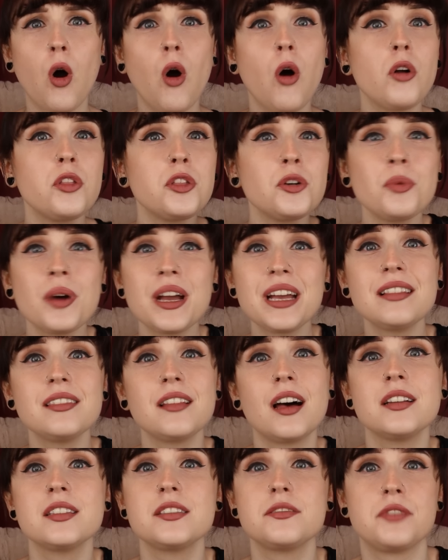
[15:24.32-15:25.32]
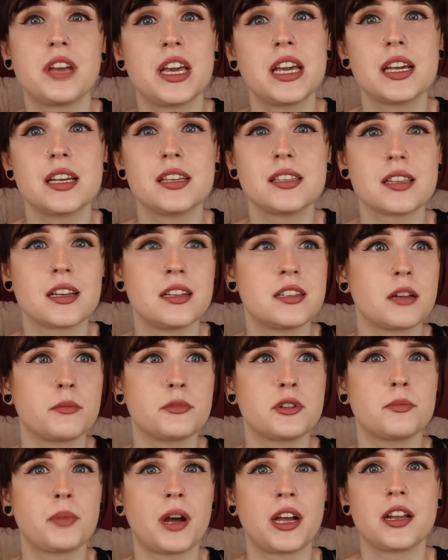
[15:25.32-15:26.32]
all the way in Las Vegas and
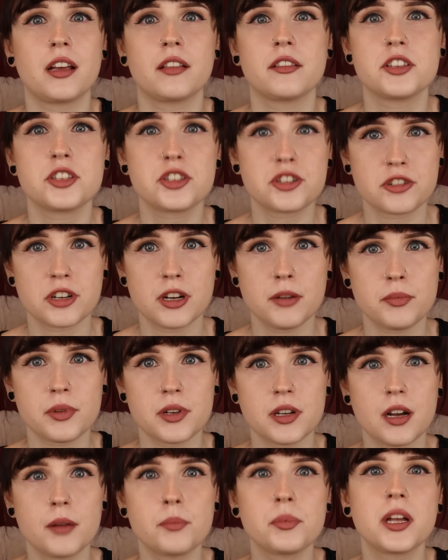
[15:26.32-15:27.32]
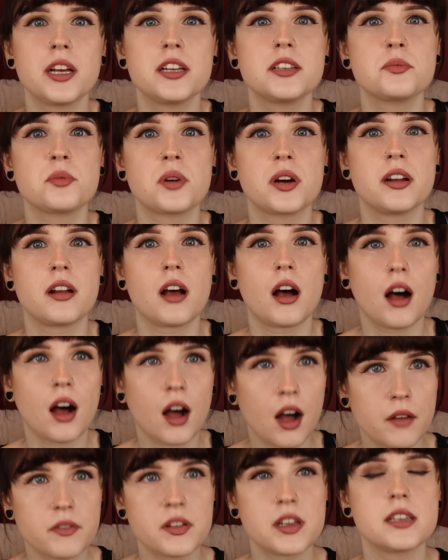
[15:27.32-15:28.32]
dumped her body on the strip, a place where it
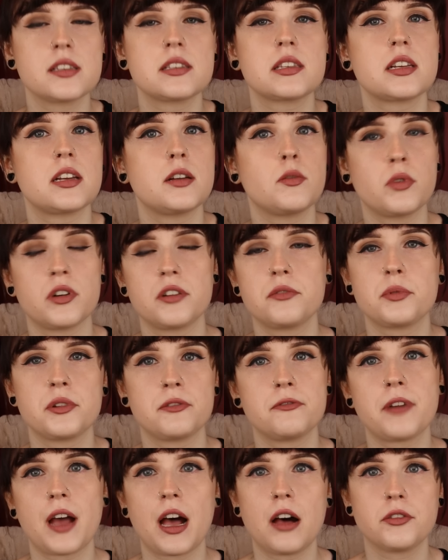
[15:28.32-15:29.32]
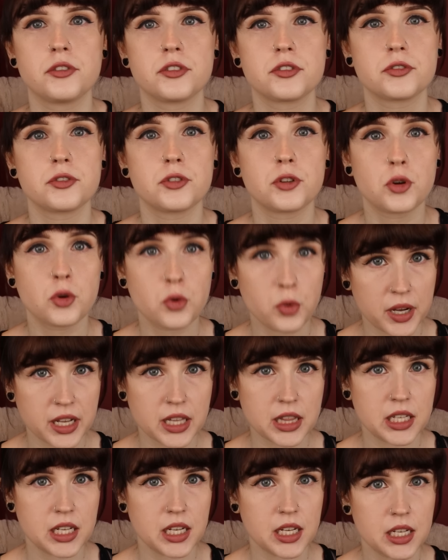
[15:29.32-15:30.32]
obviously would have been found
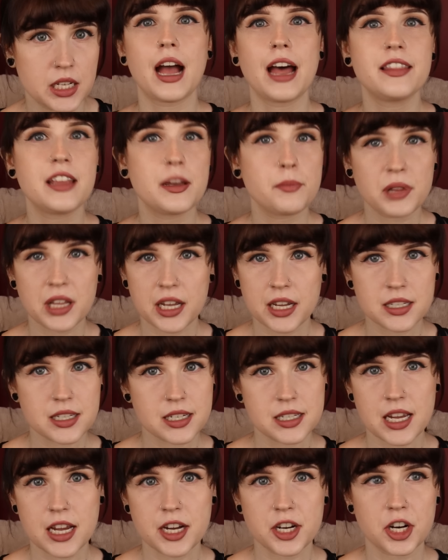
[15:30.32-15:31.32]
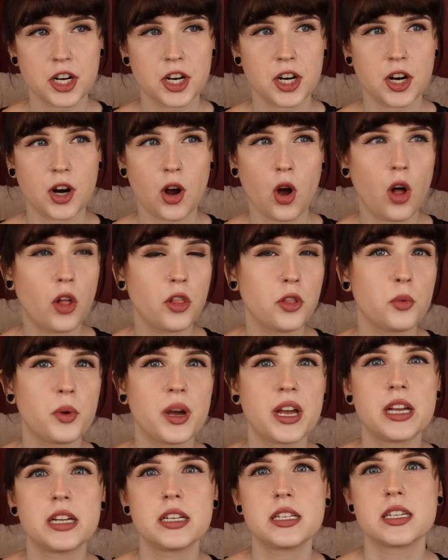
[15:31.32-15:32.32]
quickly. Had they planned to take her all the
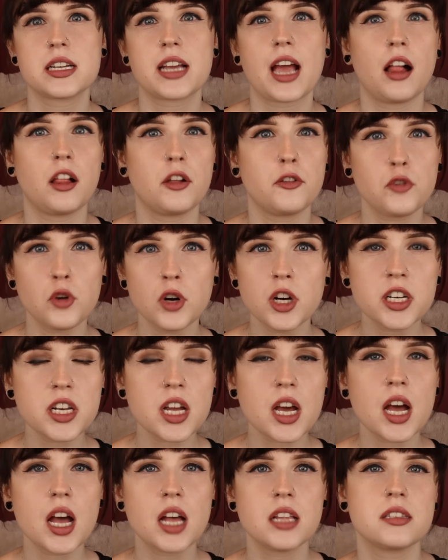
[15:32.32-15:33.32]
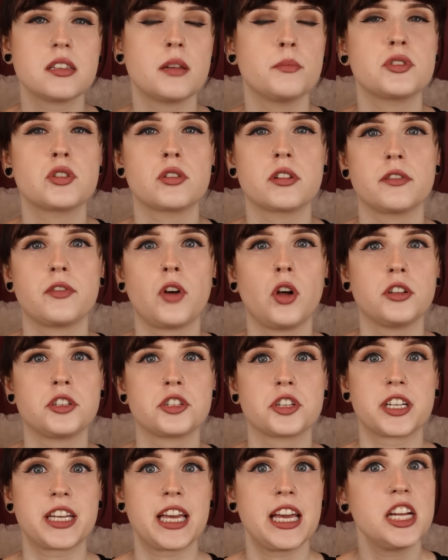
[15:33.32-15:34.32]
way to California and some sort of
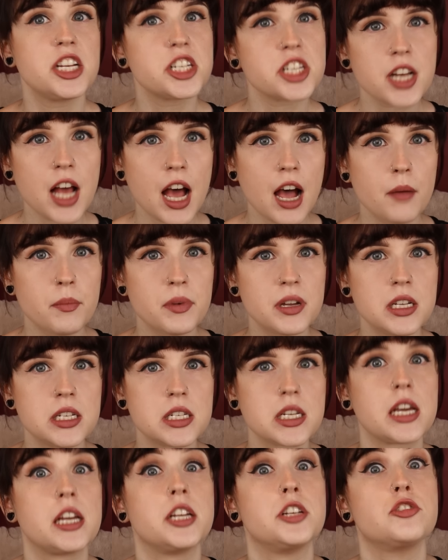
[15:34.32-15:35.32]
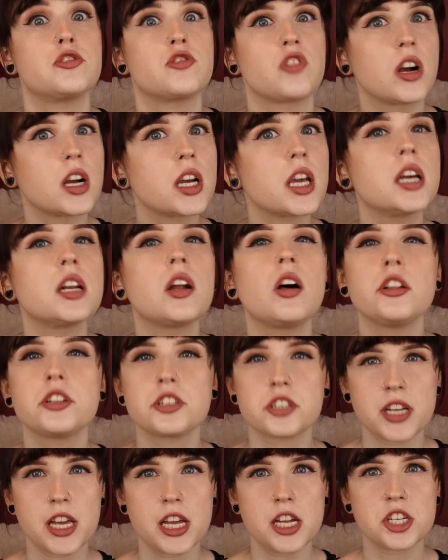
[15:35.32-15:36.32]
altercation happened, a drunken
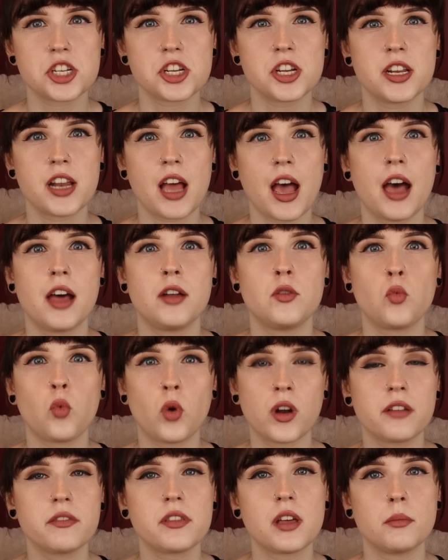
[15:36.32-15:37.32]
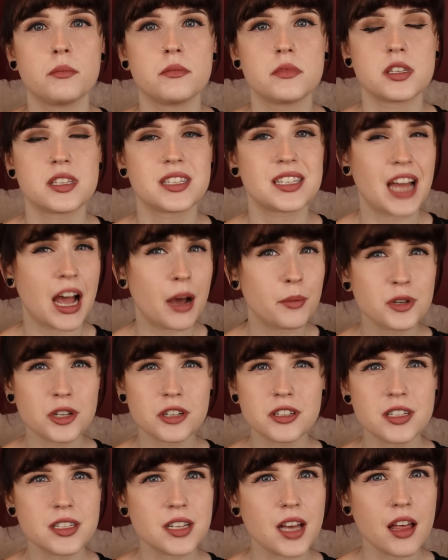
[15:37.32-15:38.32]
altercation, and one of them stabbed
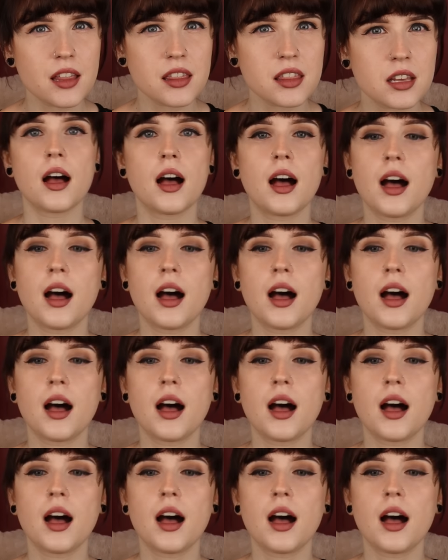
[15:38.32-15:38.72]
her to death,